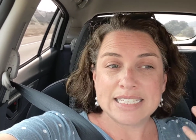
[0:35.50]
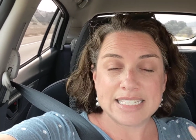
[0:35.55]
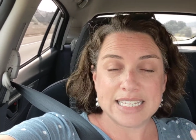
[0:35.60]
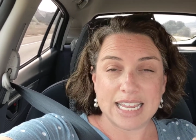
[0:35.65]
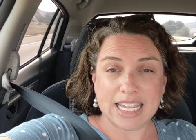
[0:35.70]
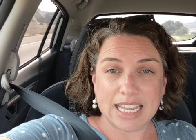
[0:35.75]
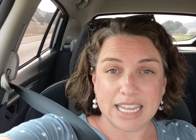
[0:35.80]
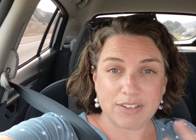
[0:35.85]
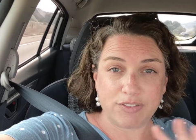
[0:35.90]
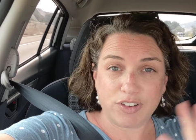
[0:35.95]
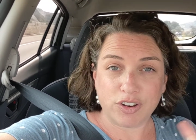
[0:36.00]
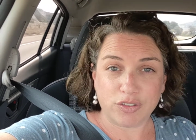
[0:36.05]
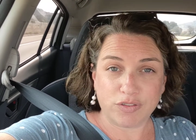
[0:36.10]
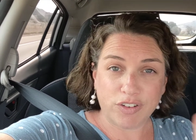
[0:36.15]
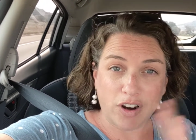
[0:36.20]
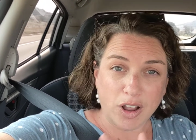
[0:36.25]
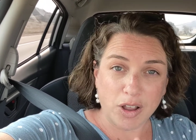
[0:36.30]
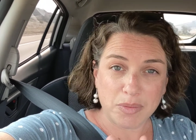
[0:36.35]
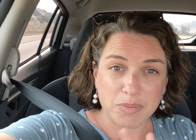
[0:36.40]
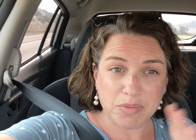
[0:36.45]
If you're
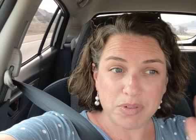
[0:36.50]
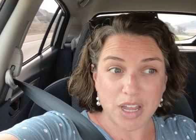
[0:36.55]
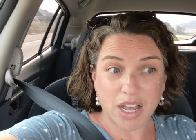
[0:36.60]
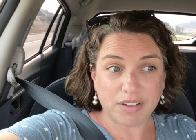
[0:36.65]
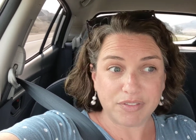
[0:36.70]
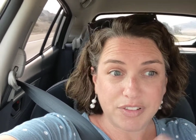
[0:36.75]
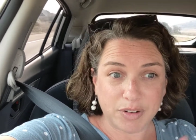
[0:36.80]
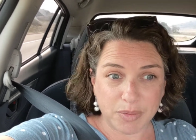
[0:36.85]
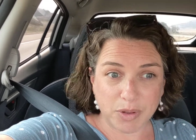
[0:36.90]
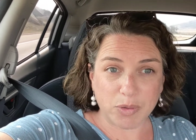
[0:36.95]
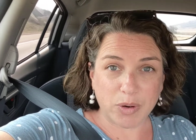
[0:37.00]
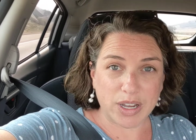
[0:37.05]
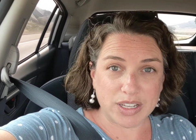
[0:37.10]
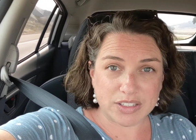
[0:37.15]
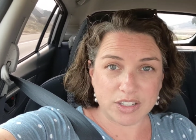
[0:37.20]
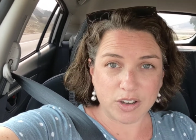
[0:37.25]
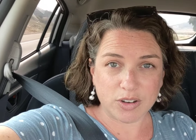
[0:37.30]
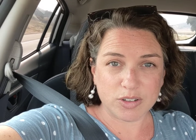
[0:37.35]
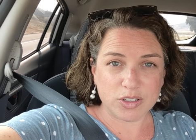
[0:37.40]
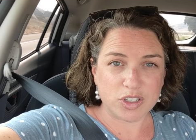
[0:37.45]
not from the
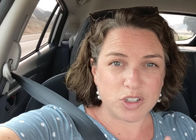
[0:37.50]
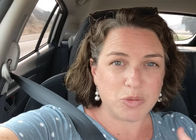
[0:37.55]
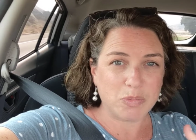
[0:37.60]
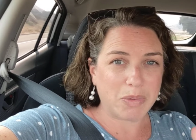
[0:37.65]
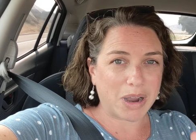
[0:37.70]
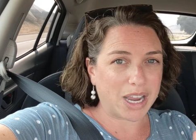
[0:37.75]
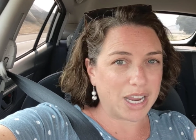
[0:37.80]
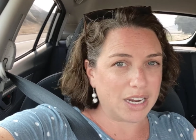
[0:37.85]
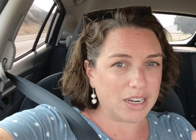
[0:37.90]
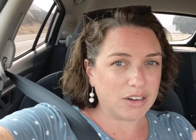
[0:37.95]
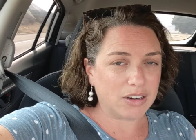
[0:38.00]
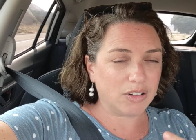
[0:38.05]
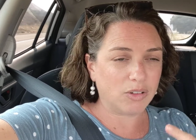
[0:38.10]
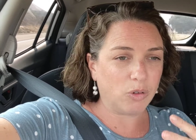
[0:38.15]
West Coast, you might